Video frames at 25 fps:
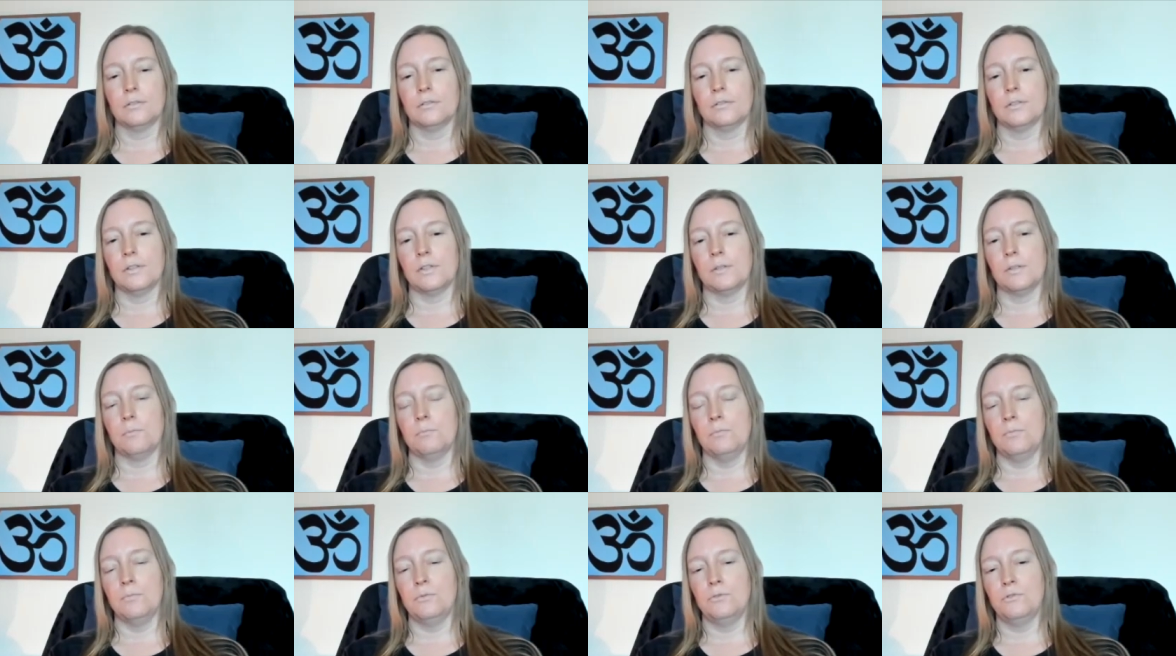Does
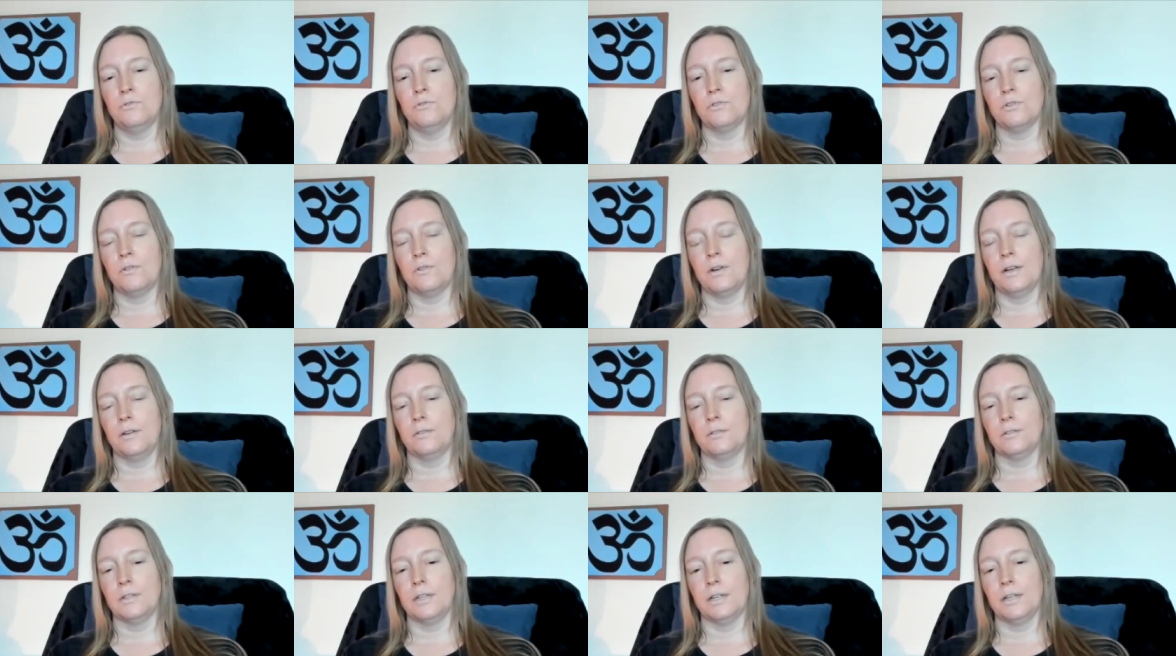it move
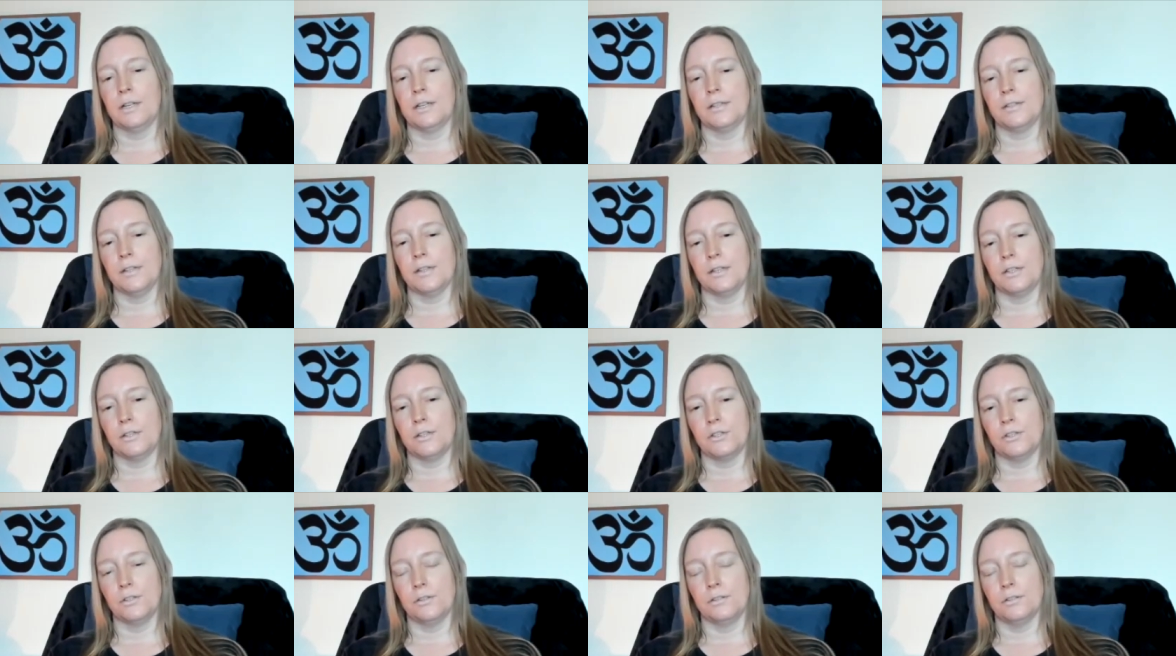around like
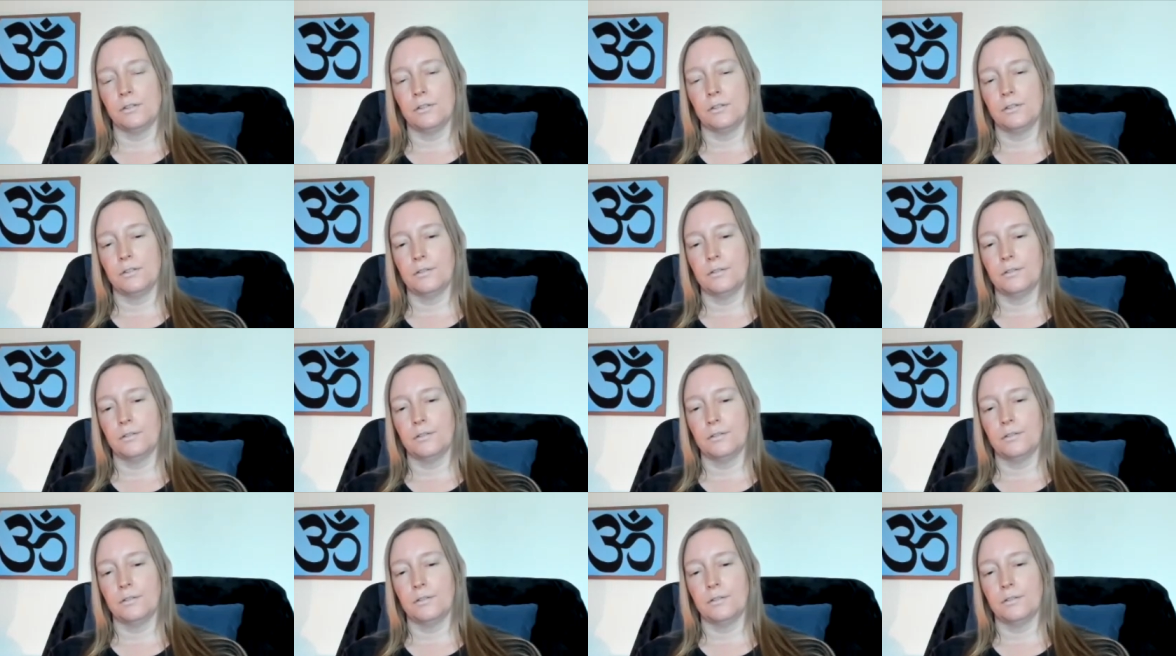attention?